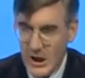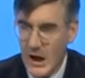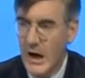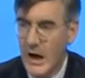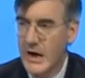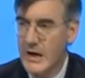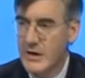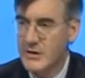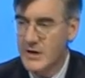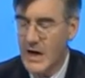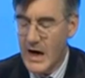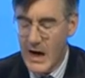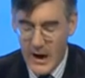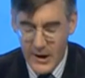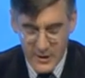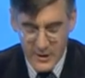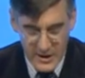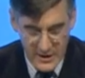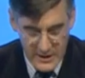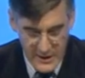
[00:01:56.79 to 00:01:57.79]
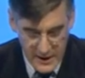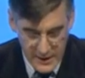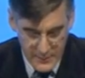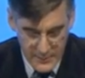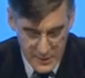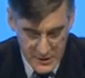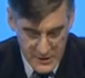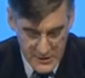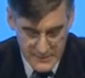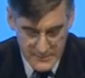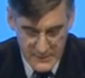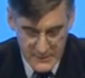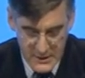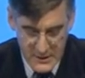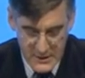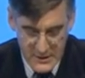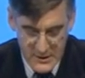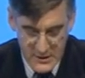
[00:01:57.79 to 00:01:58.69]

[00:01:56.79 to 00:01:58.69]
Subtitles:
tied down at Lilliput,